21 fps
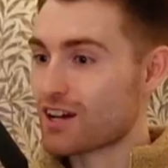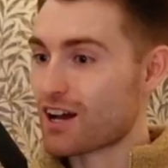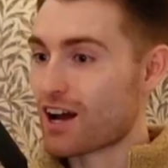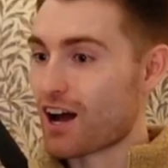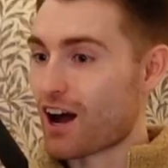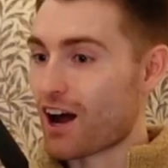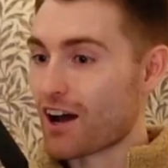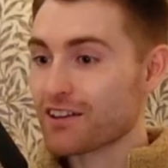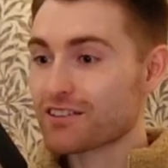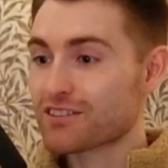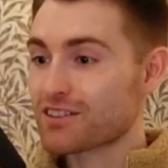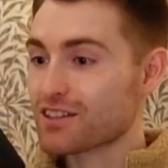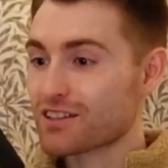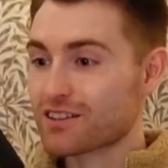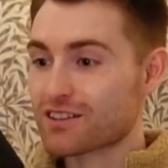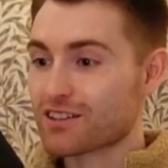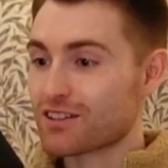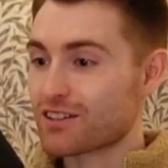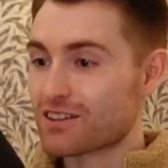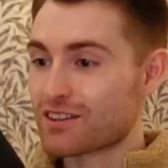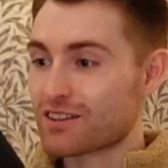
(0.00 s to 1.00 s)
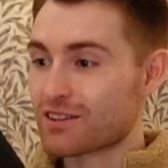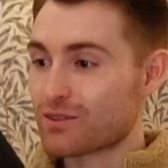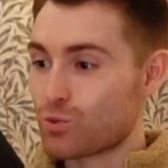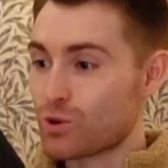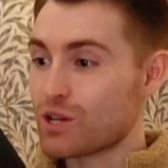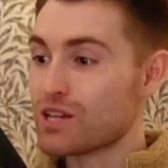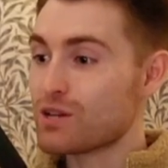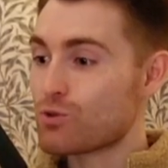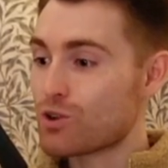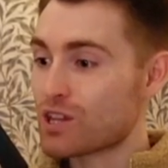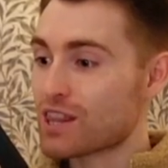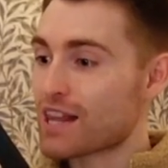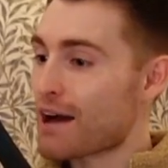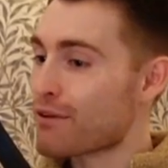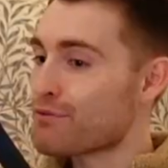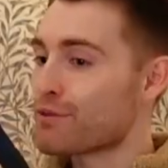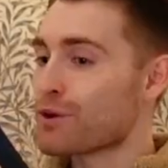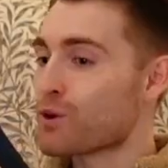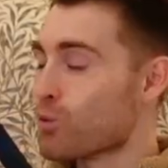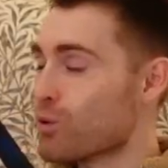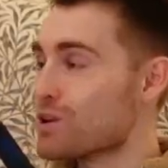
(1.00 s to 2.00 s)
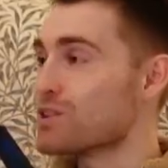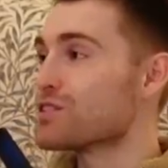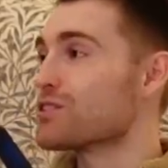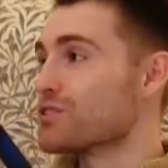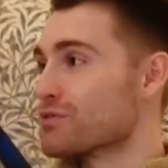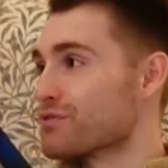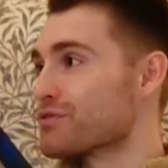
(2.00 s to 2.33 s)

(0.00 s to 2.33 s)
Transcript: I think that we were laughing with the